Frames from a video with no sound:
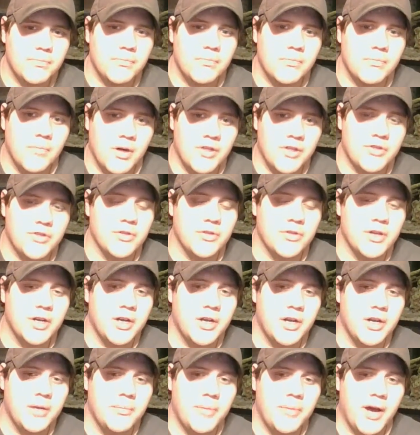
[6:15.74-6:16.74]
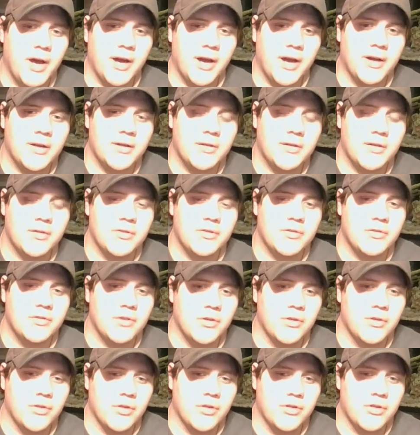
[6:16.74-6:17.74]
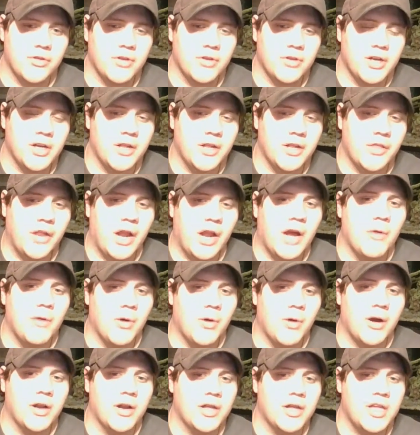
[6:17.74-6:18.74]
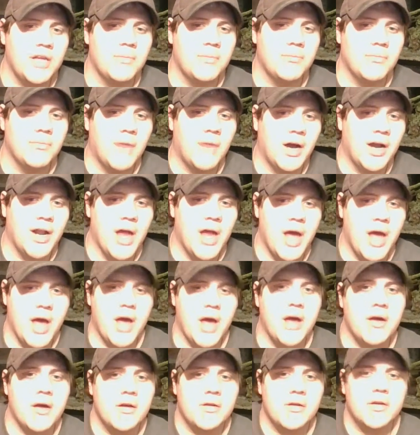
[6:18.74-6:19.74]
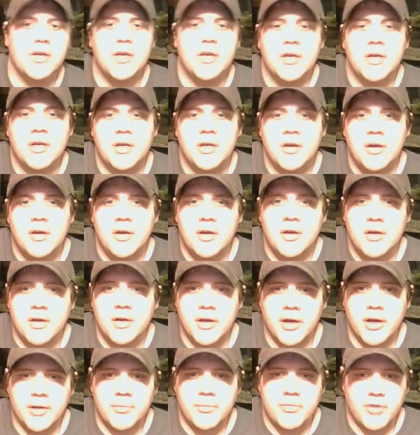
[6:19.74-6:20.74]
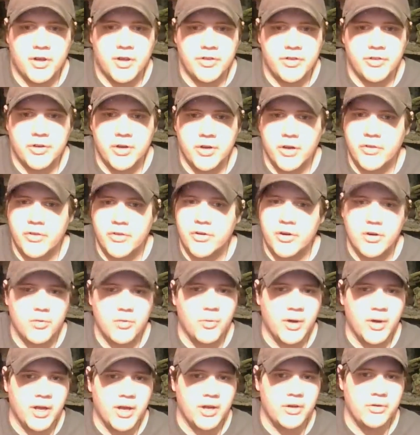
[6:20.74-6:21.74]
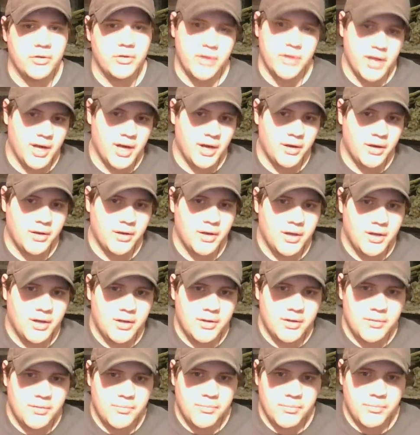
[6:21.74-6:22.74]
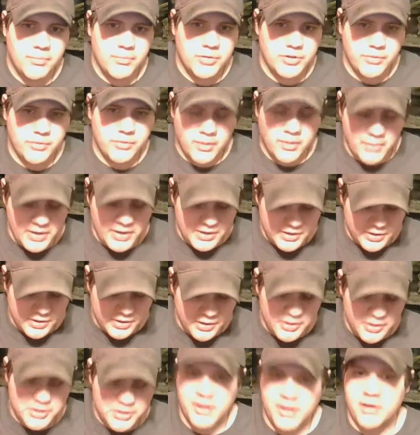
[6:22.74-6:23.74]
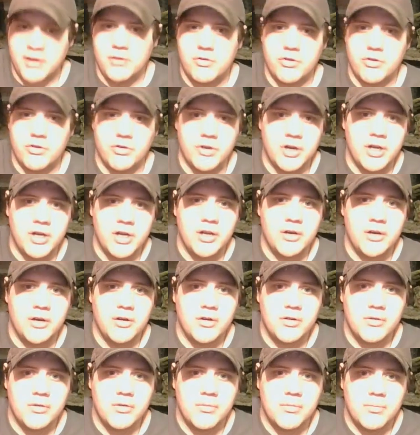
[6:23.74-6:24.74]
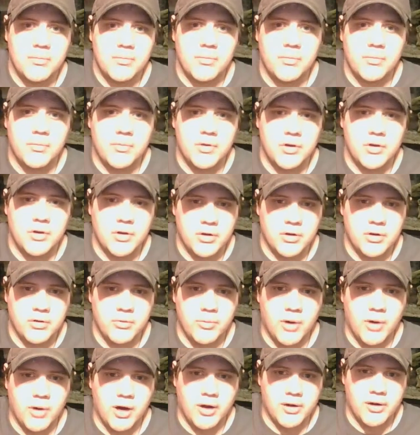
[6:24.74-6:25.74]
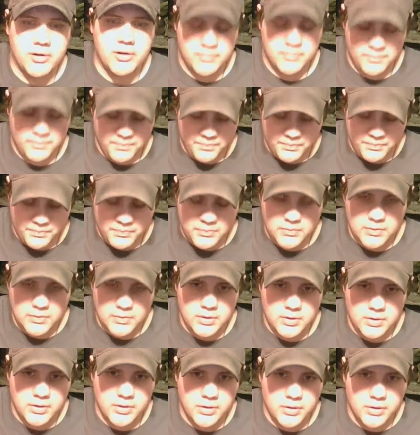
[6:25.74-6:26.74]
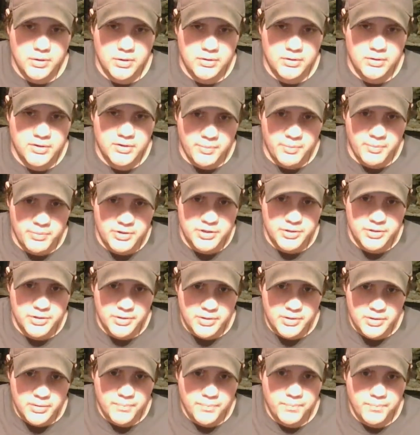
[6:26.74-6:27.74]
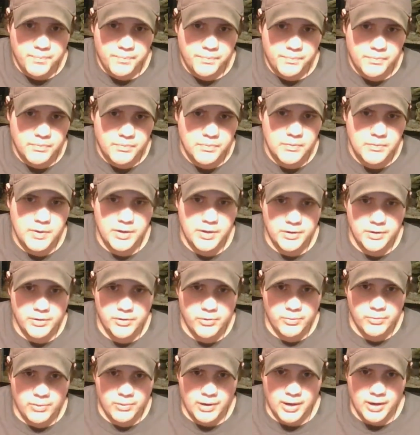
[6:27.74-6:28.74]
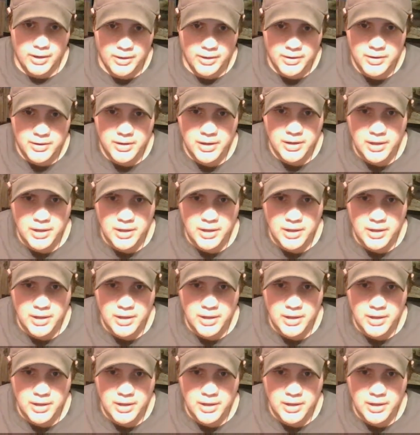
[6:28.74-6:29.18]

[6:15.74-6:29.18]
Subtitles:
my salinity back to the salinity that I want to keep mine at. Okay, so that's another good way to do that. But you want to make sure you take your salinity in your new water, your temperature in your new water.